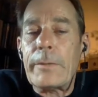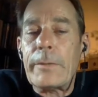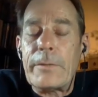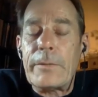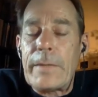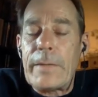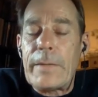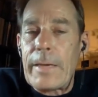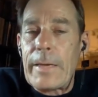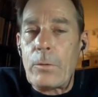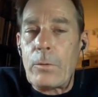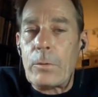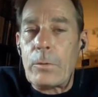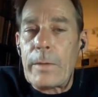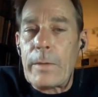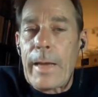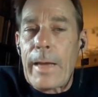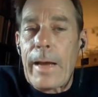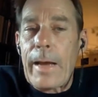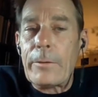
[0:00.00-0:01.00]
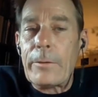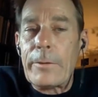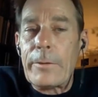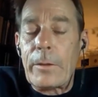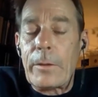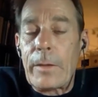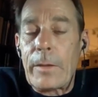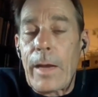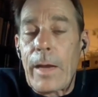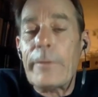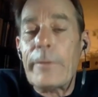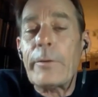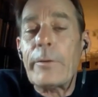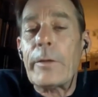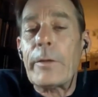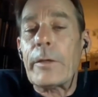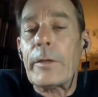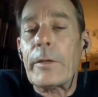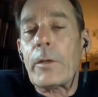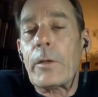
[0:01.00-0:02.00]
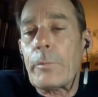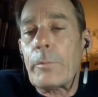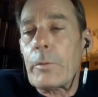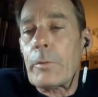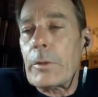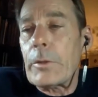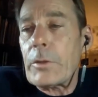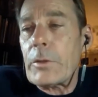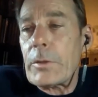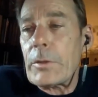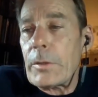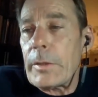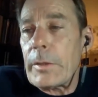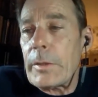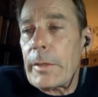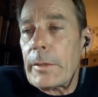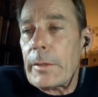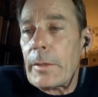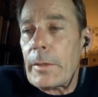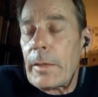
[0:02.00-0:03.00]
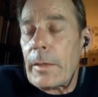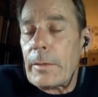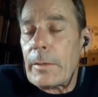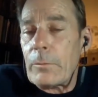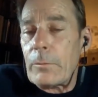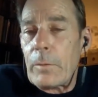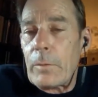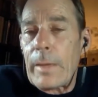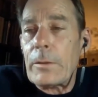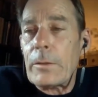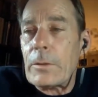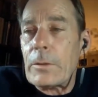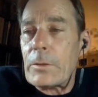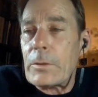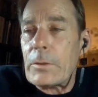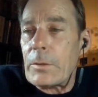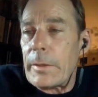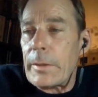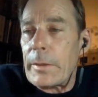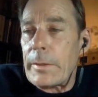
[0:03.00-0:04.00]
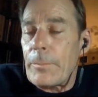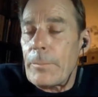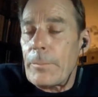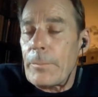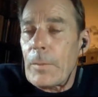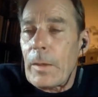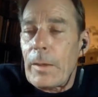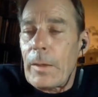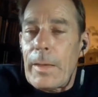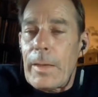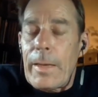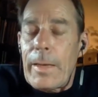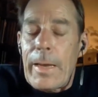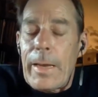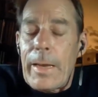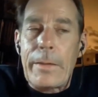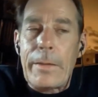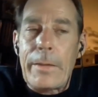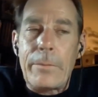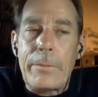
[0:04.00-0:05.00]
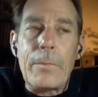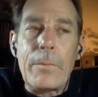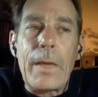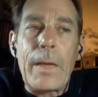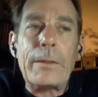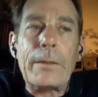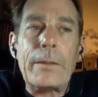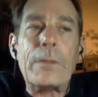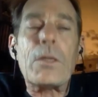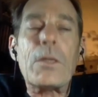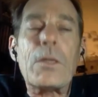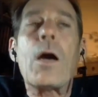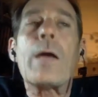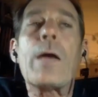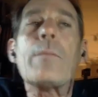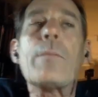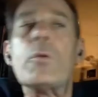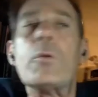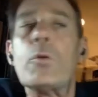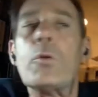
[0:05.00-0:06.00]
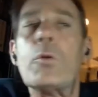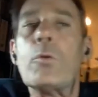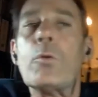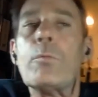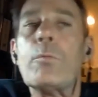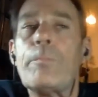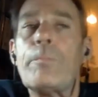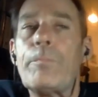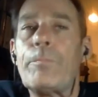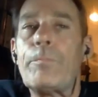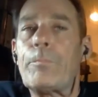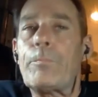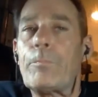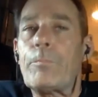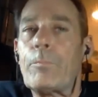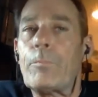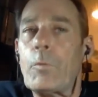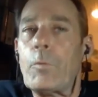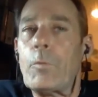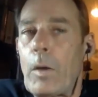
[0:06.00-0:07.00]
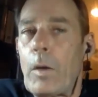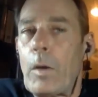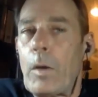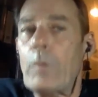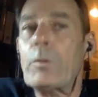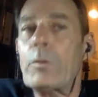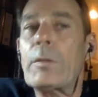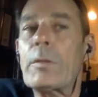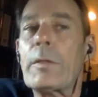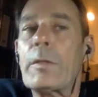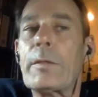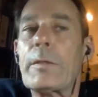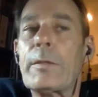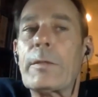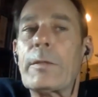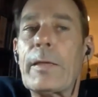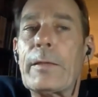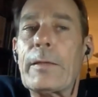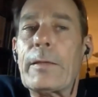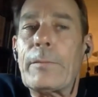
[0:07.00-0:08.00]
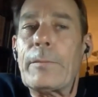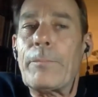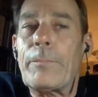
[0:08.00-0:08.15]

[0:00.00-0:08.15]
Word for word: of dangled out there, I think capriciously and, and recklessly. And at the time you you posted that